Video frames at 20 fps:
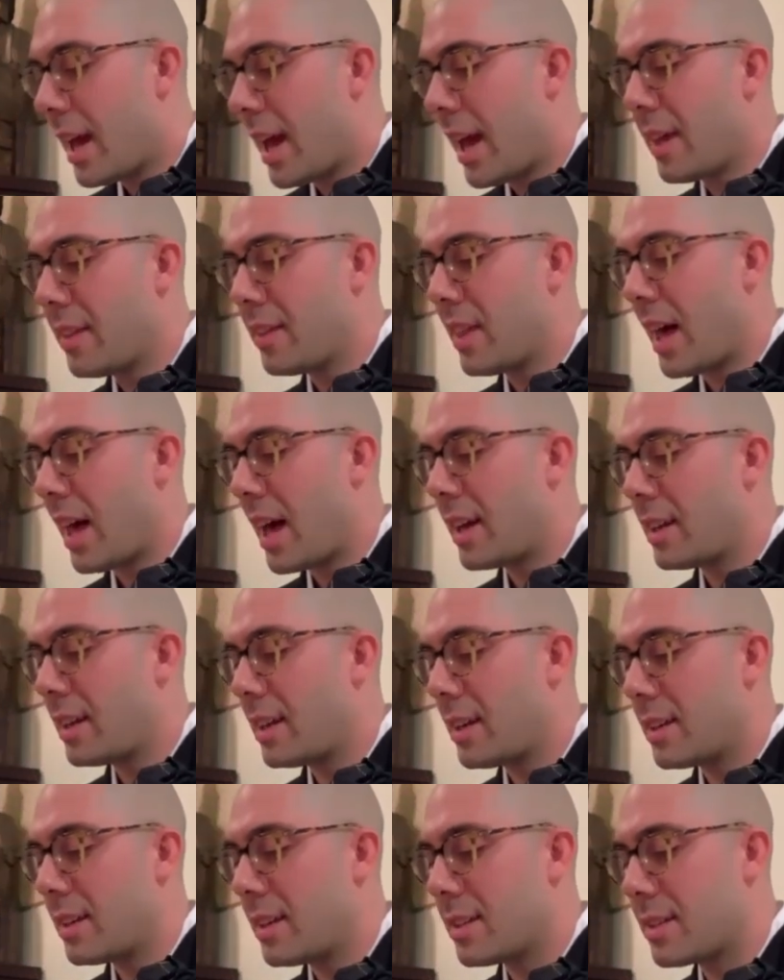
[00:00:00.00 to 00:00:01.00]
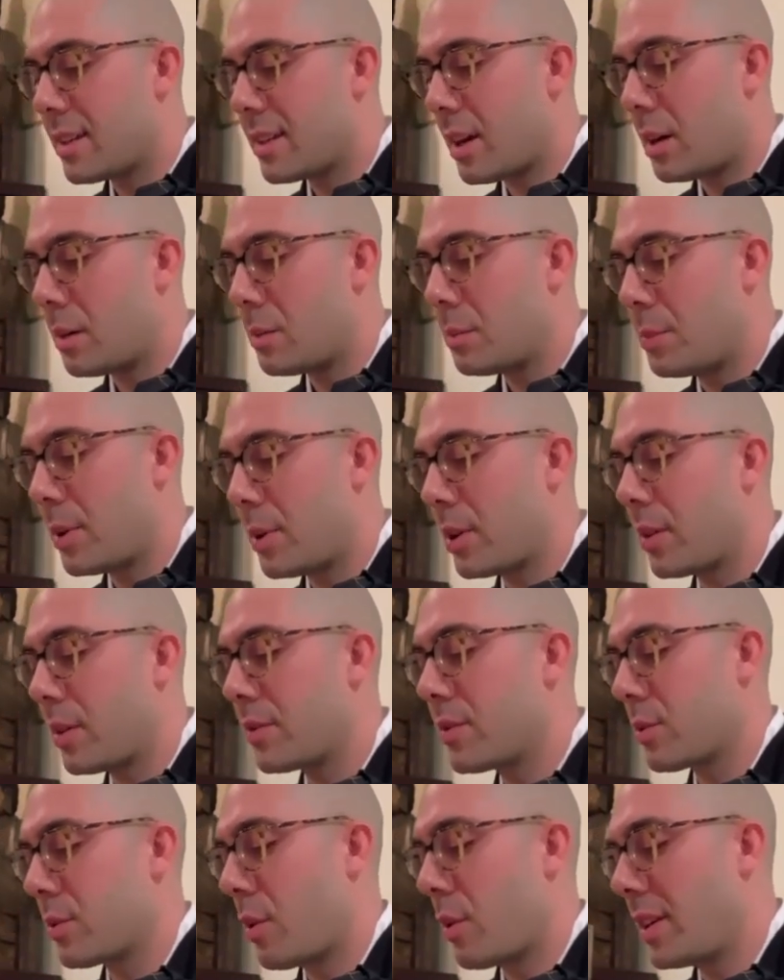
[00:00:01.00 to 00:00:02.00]
And that is Book of
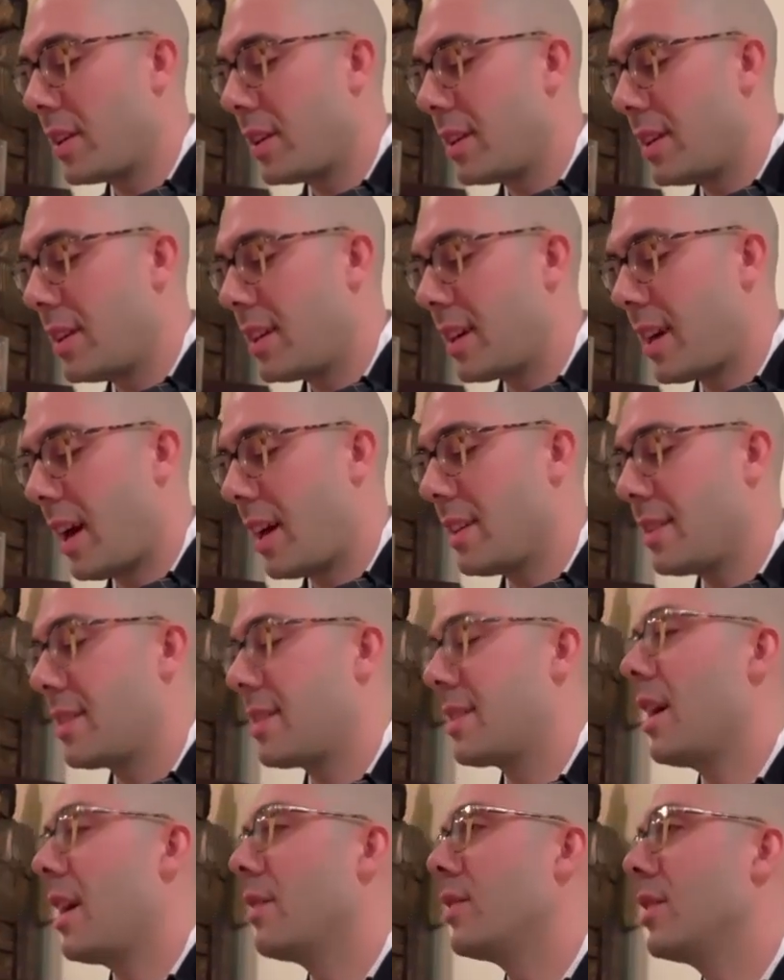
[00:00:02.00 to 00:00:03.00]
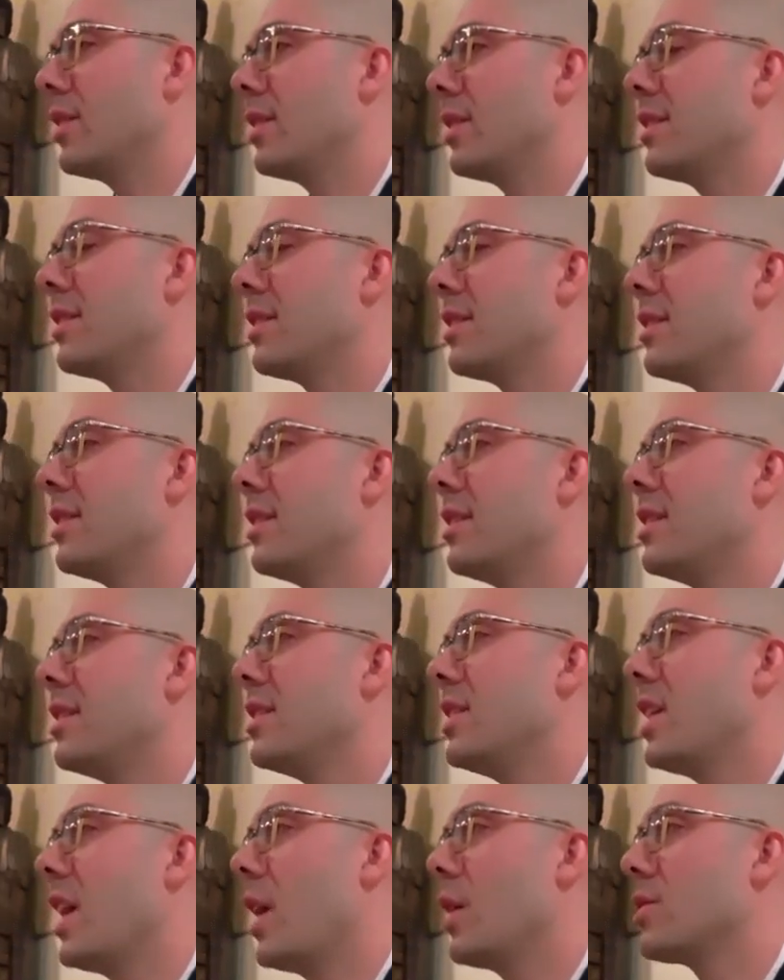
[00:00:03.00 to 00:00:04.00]
Serenity, Case 7,
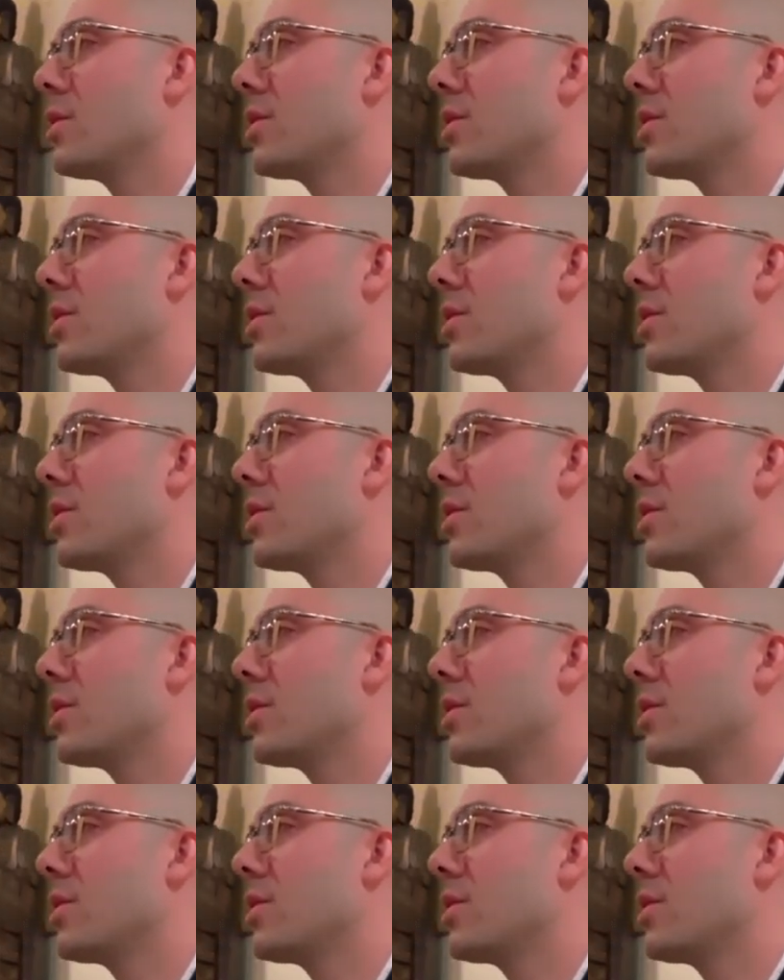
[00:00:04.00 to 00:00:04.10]
Yao